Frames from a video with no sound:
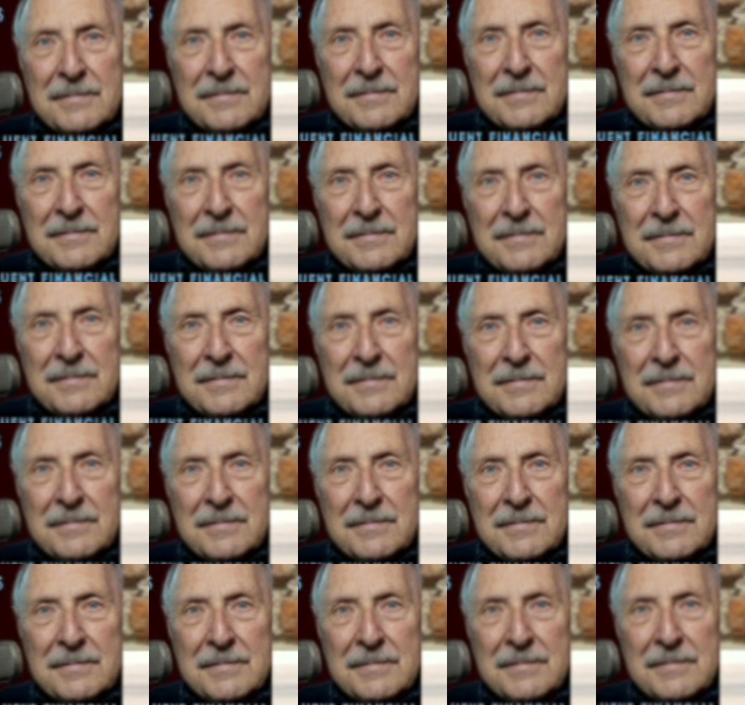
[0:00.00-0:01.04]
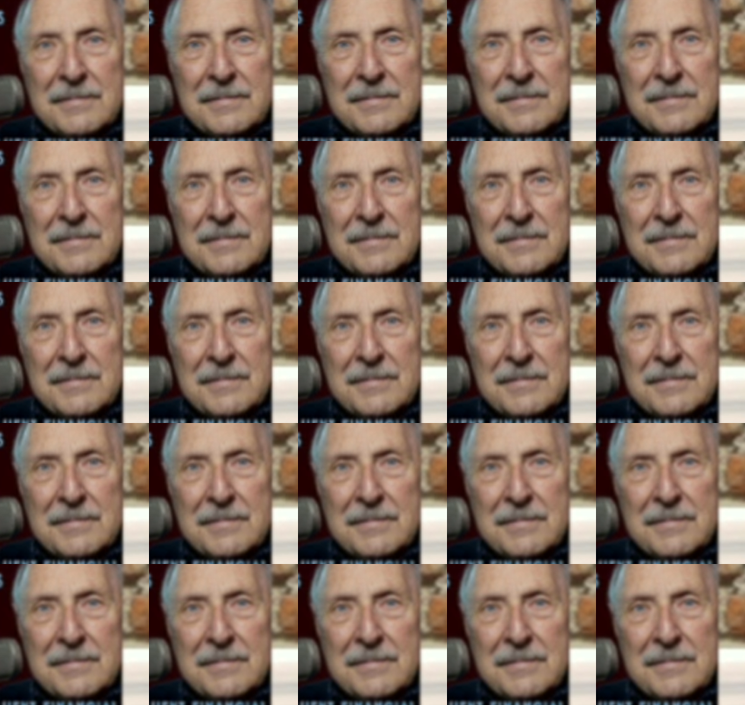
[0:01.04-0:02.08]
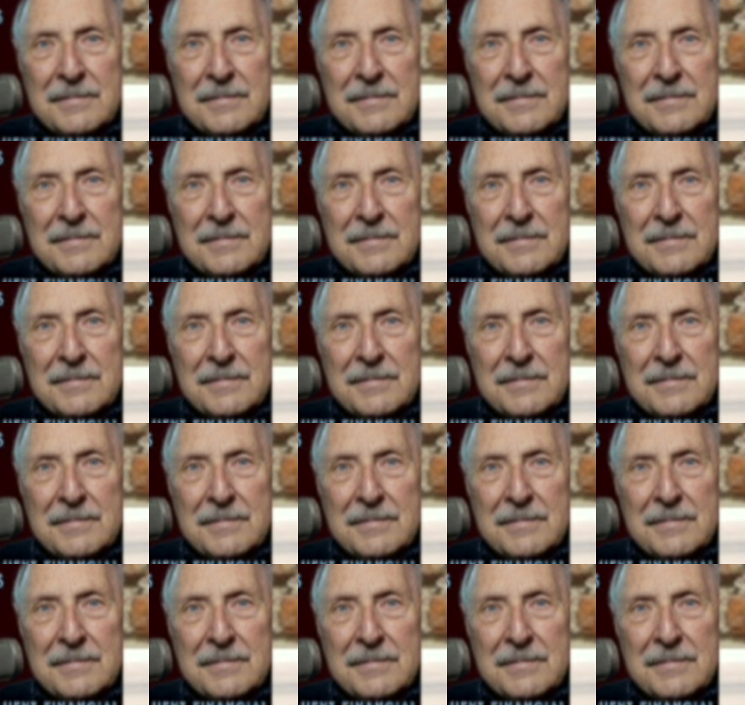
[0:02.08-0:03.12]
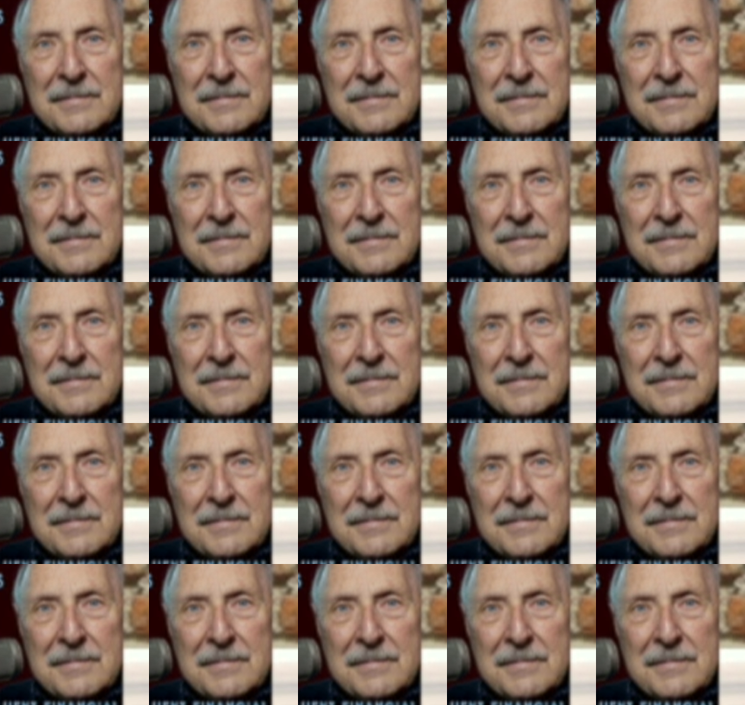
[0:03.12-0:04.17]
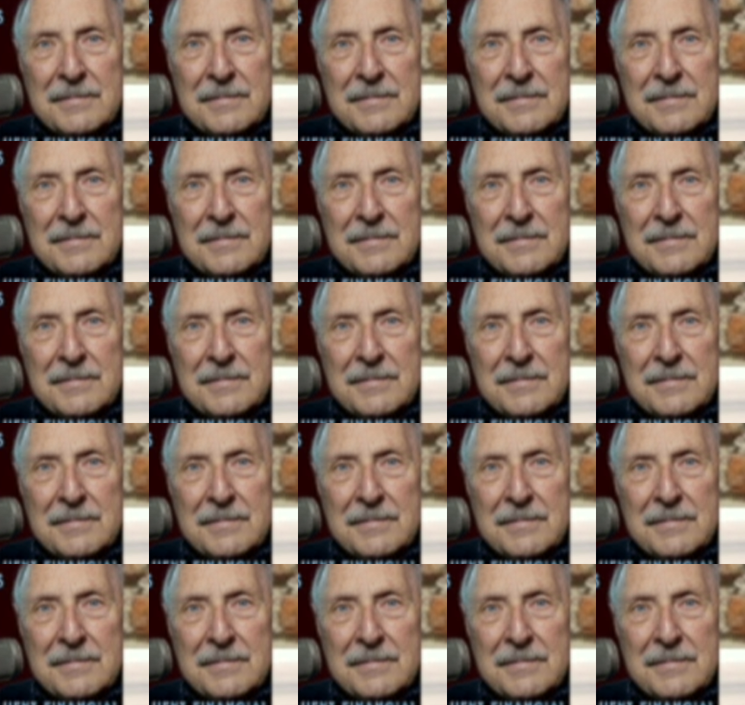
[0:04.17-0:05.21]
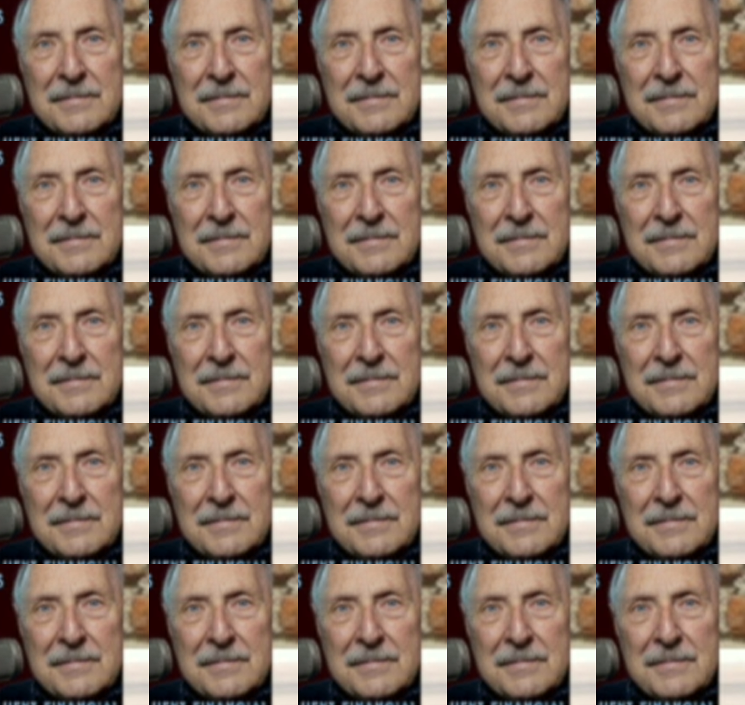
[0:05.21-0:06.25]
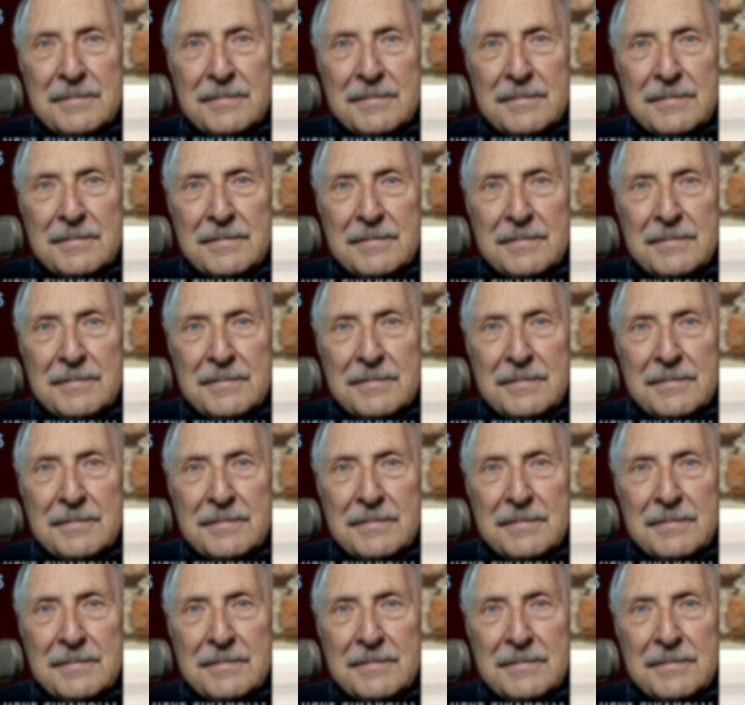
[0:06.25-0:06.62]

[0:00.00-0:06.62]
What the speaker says: [no speech]